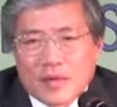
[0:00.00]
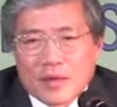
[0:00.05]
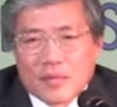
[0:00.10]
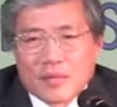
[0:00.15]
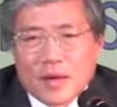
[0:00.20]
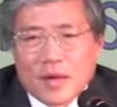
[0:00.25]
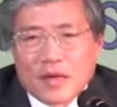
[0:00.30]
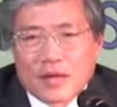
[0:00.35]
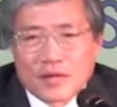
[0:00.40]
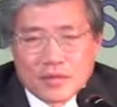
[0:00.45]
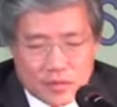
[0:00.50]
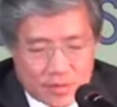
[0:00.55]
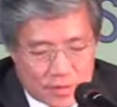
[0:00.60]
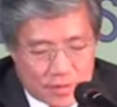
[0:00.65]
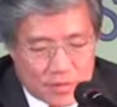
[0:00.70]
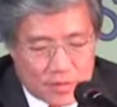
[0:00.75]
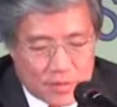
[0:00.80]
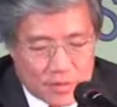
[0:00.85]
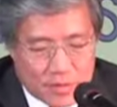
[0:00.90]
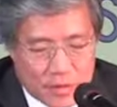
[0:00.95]
But
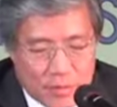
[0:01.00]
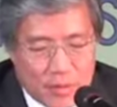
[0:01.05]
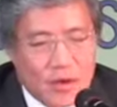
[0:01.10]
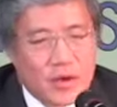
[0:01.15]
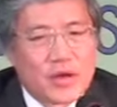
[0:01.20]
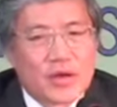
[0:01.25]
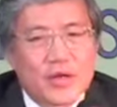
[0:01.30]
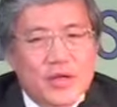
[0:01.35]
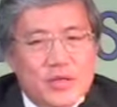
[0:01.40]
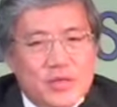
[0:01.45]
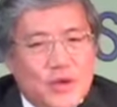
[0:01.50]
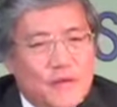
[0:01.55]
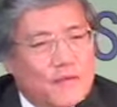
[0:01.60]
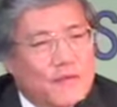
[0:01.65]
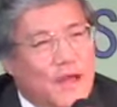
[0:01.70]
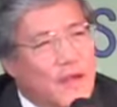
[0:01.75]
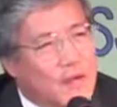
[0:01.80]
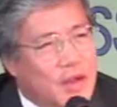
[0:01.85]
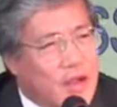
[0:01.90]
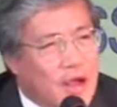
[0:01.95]
Americans are
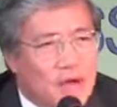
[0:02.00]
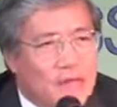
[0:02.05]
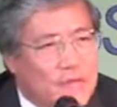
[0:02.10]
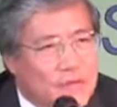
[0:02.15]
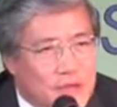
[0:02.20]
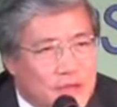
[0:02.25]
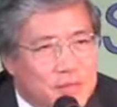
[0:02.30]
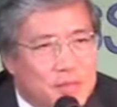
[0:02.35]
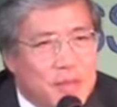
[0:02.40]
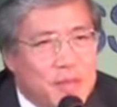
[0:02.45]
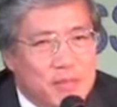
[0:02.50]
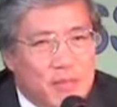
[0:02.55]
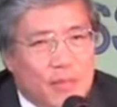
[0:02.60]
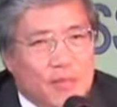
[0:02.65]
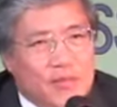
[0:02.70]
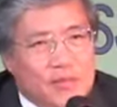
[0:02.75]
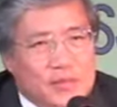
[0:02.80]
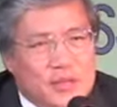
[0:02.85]
very confident people.